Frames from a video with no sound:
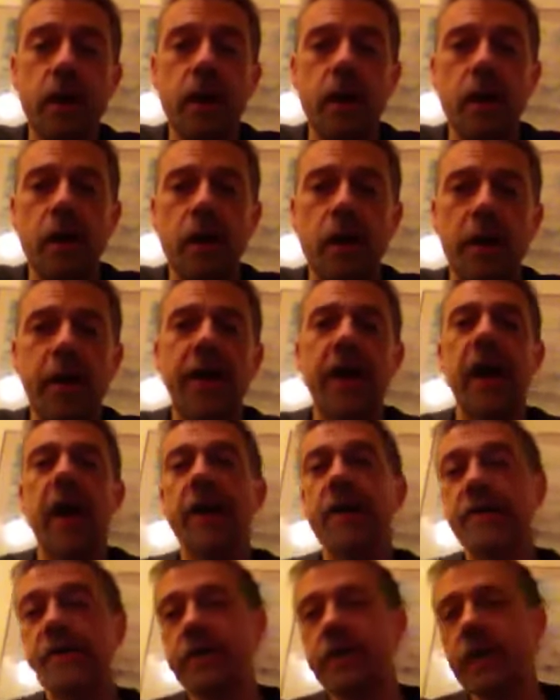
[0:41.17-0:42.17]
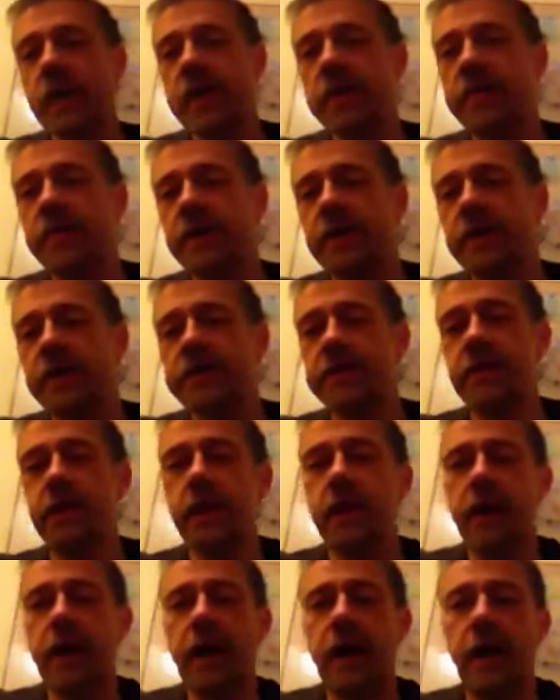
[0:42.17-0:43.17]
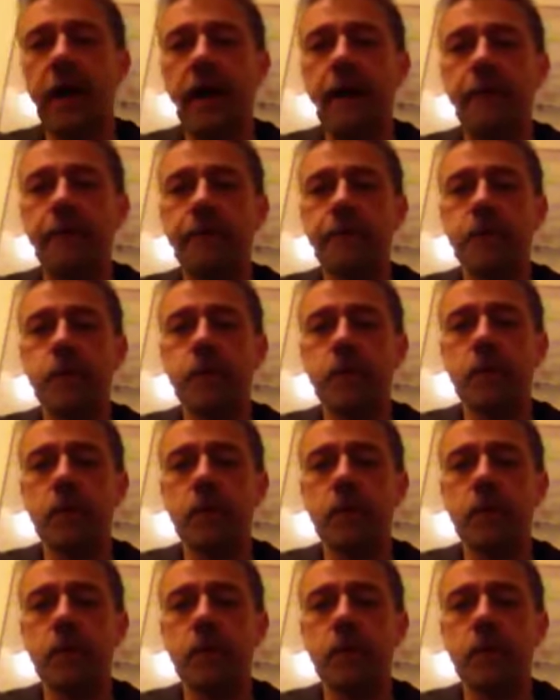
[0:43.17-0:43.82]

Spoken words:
Kantian ethics, and